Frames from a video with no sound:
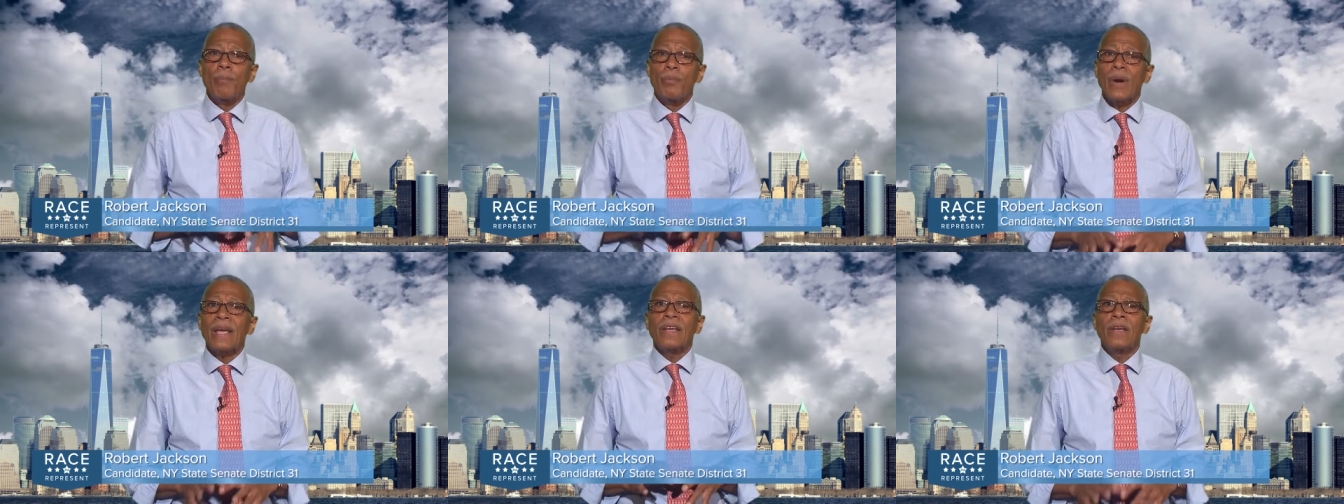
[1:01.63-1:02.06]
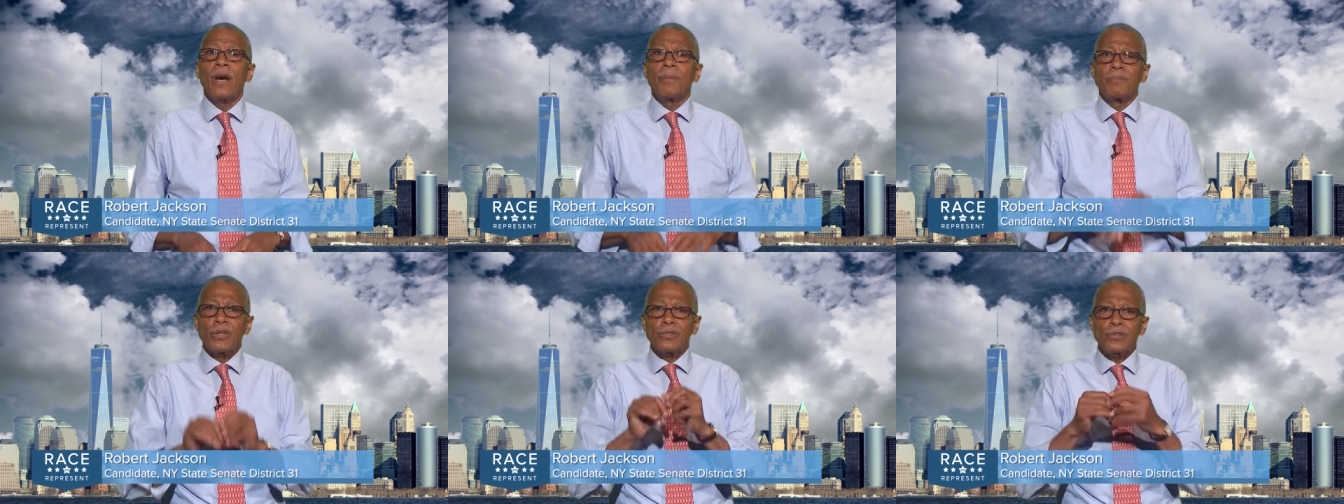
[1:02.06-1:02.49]
breaking
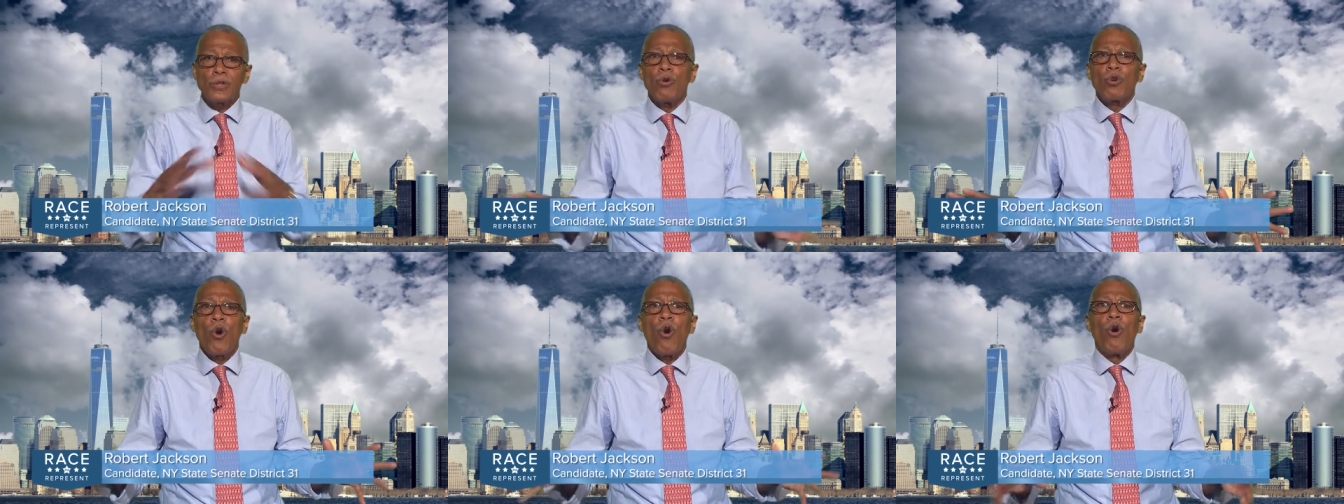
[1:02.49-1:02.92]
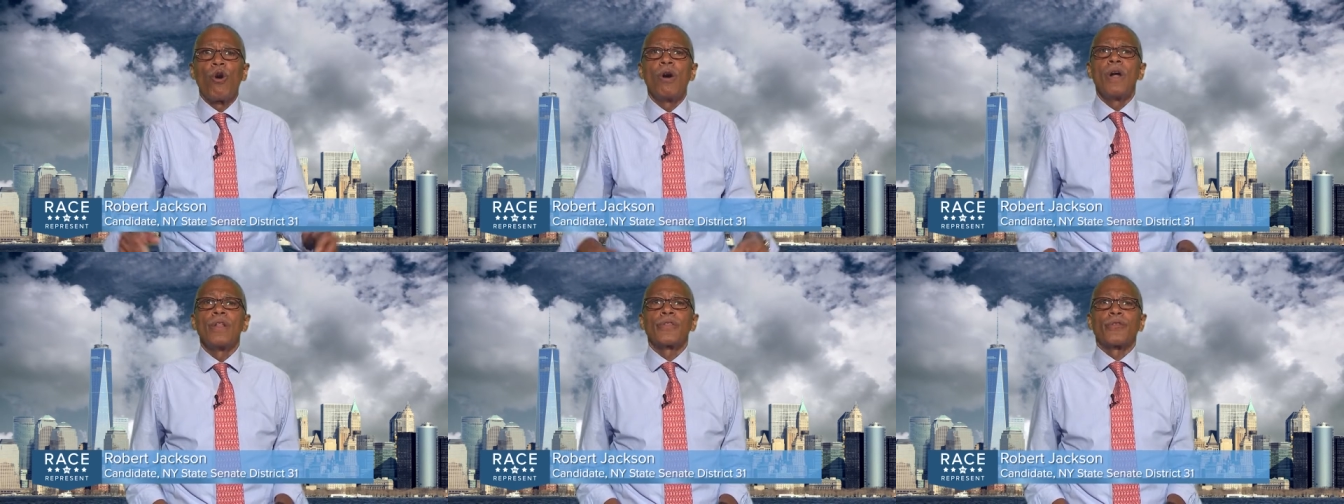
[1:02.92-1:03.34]
up the so
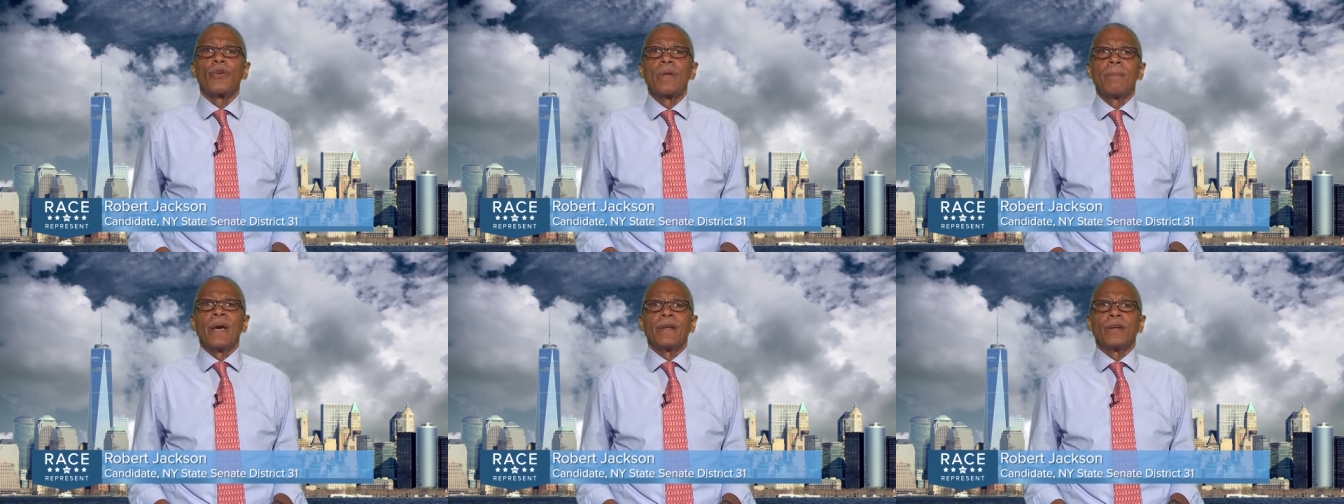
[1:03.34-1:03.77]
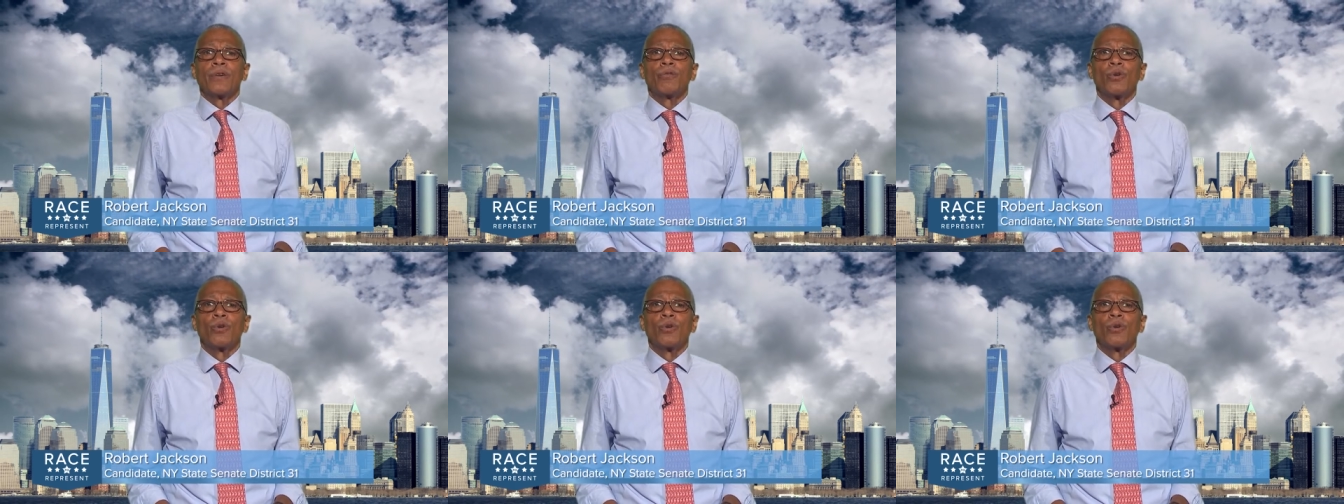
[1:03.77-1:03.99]
called three men in a